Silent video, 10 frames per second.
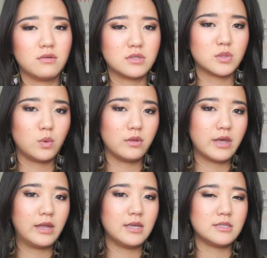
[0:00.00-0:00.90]
to a school
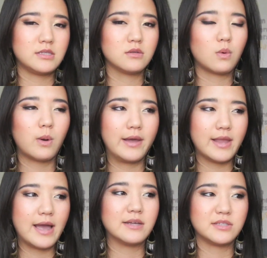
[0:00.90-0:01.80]
that isn't
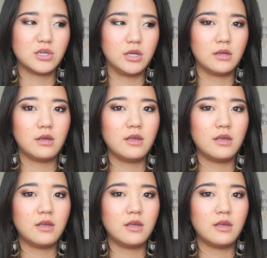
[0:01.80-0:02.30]
quite as good